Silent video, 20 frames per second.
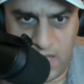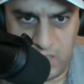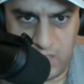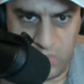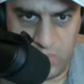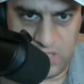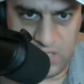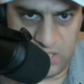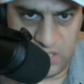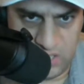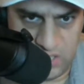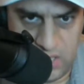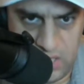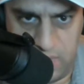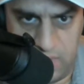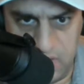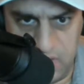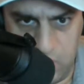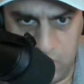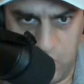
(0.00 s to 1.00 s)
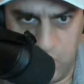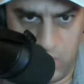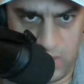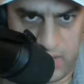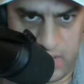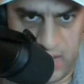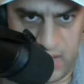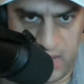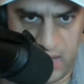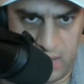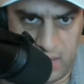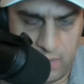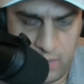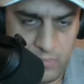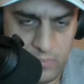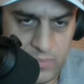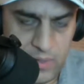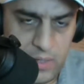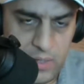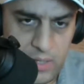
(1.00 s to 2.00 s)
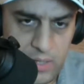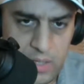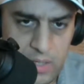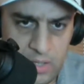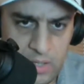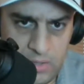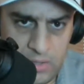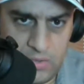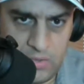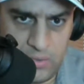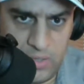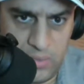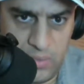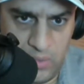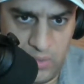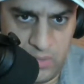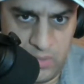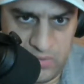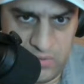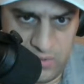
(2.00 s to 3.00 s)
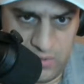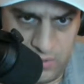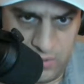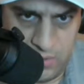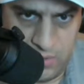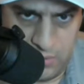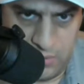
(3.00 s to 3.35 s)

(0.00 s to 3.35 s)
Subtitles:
to imagine what Shadavius Ward and Trent Williams are